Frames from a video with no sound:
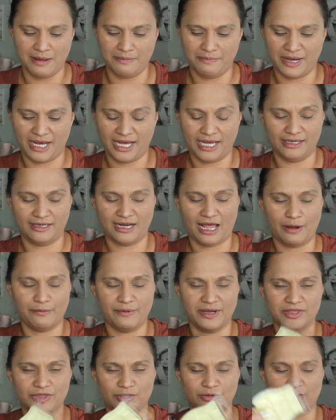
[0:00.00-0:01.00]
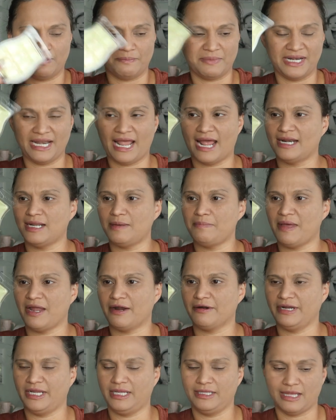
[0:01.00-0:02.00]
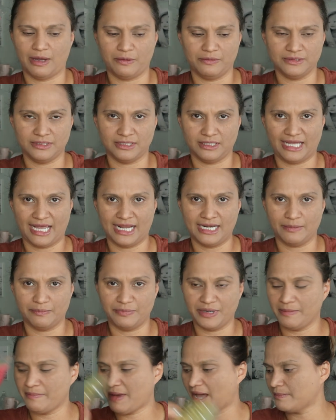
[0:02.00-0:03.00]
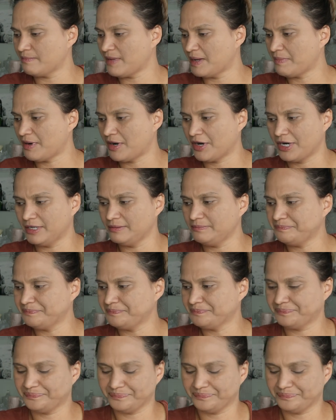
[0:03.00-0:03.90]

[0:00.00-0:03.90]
But I went through a banana berry. That was, again, to bring back my bar.